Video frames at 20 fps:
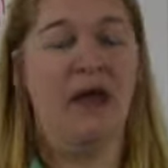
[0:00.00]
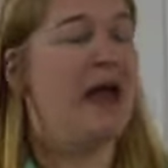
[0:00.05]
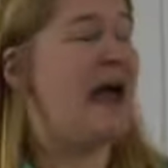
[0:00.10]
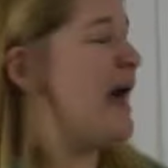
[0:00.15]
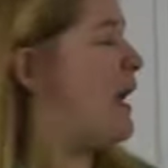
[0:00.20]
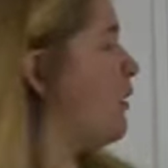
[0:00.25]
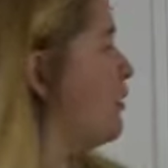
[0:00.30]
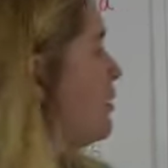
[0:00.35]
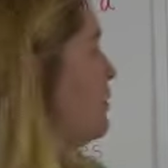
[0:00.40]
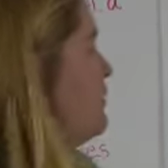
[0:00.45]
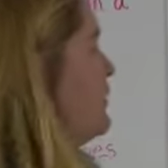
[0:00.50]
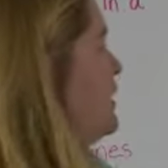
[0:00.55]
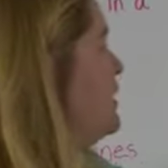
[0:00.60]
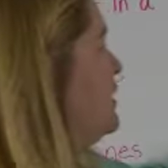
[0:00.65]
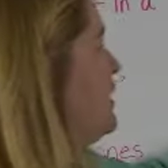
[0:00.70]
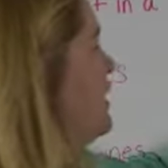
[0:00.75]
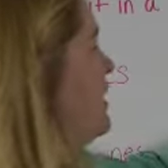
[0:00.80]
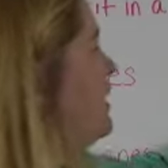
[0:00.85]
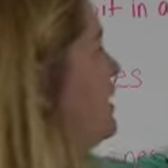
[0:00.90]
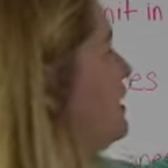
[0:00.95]
how can
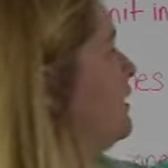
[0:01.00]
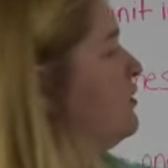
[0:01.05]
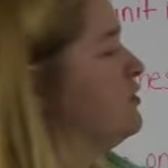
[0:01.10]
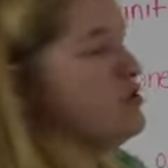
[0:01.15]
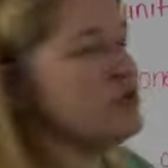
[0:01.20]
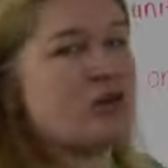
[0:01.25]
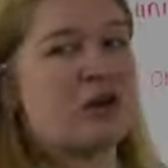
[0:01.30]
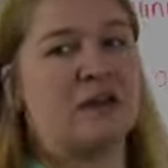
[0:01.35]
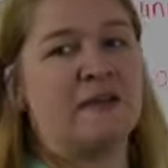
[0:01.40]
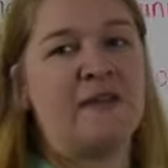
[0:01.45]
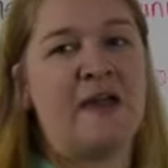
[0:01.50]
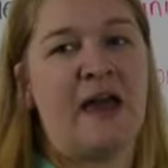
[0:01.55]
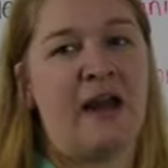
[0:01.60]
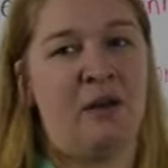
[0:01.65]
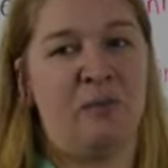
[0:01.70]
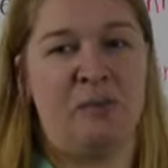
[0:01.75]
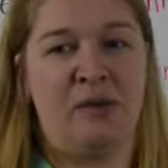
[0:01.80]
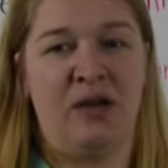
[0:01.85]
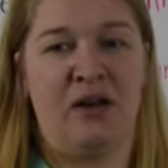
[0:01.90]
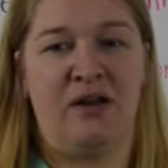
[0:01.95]
we illustrate that
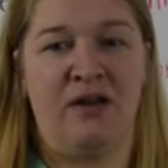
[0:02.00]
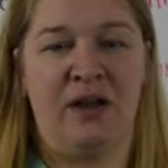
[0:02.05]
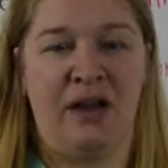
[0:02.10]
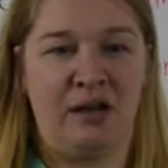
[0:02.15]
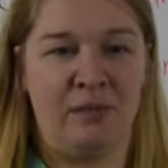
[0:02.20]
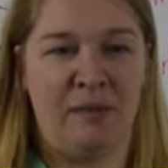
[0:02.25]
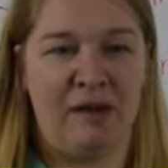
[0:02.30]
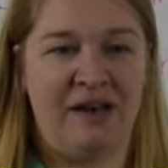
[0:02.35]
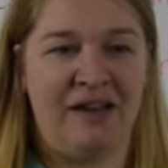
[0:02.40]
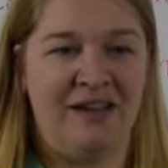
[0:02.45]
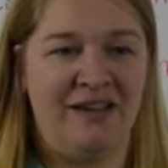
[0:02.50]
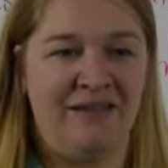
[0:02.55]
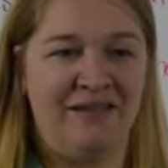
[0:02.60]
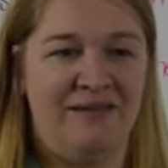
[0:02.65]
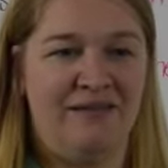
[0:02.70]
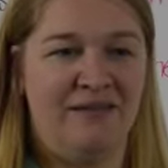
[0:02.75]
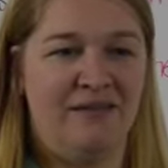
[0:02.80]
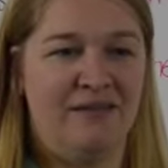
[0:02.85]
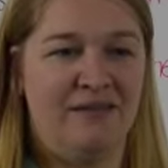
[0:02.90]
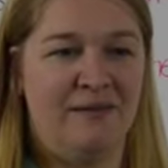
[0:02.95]
up here? Anybody?
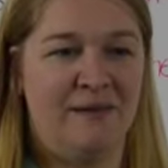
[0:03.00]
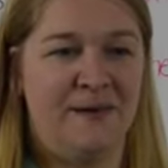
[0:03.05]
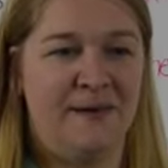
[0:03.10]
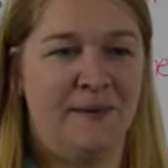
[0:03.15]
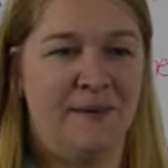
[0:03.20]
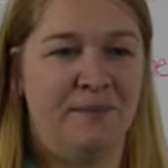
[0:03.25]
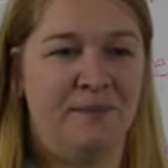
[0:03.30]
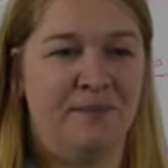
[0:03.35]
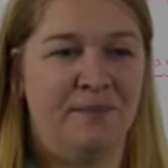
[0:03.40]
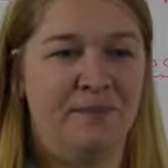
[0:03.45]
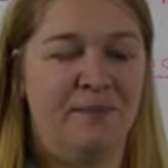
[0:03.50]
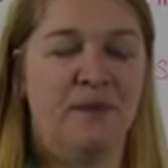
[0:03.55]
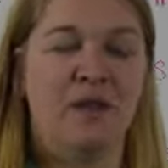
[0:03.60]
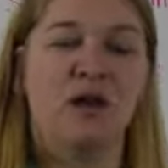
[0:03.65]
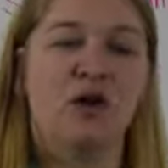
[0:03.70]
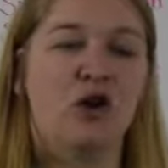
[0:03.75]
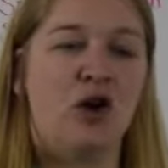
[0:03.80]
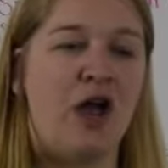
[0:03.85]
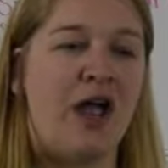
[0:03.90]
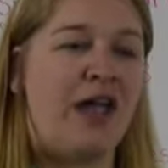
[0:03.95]

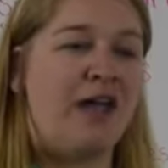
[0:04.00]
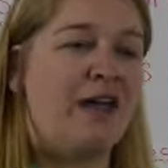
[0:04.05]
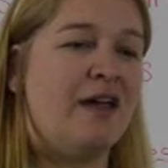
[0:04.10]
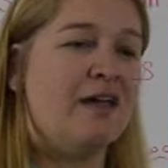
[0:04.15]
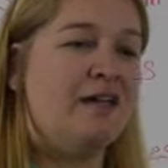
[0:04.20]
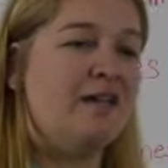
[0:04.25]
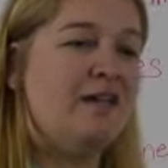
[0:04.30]
Craig.